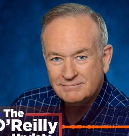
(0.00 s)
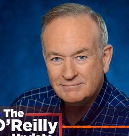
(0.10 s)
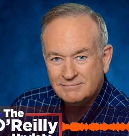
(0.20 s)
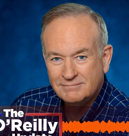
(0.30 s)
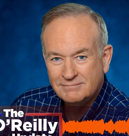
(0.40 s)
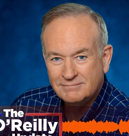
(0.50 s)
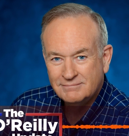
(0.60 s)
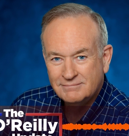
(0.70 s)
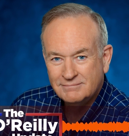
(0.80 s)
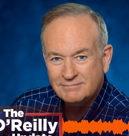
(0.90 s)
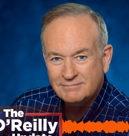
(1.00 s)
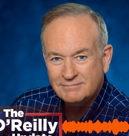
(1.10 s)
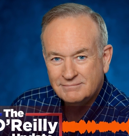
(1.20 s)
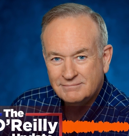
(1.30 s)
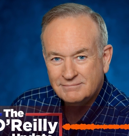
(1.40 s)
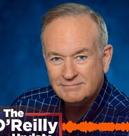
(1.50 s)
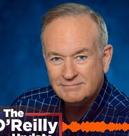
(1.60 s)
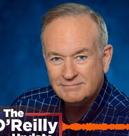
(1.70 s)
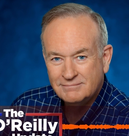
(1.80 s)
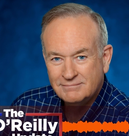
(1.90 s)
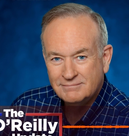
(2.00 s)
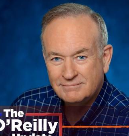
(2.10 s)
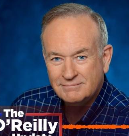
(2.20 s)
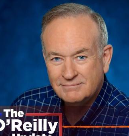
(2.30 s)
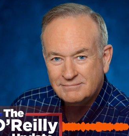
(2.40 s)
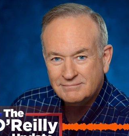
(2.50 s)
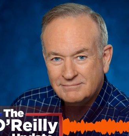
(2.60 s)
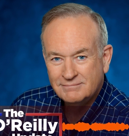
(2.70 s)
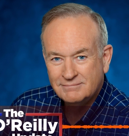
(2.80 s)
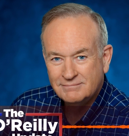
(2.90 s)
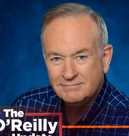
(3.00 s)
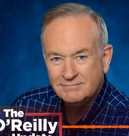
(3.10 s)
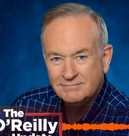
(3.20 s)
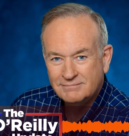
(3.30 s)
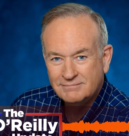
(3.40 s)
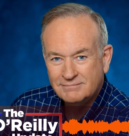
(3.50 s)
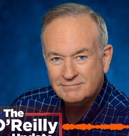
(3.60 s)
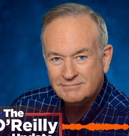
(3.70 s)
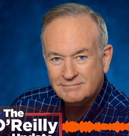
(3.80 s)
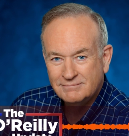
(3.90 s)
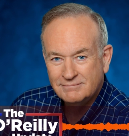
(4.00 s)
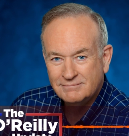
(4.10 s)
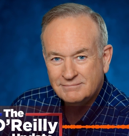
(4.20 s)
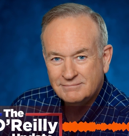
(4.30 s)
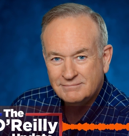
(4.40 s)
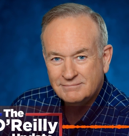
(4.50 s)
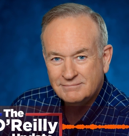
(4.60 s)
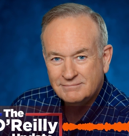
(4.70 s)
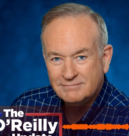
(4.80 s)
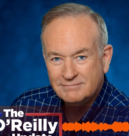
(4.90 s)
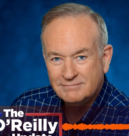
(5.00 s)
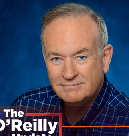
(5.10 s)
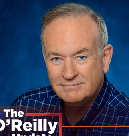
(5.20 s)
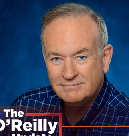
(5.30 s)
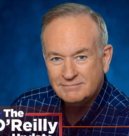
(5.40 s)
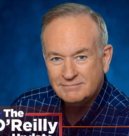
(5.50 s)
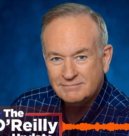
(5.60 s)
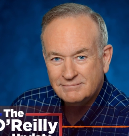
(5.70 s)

This is a still picture; no speech is visible.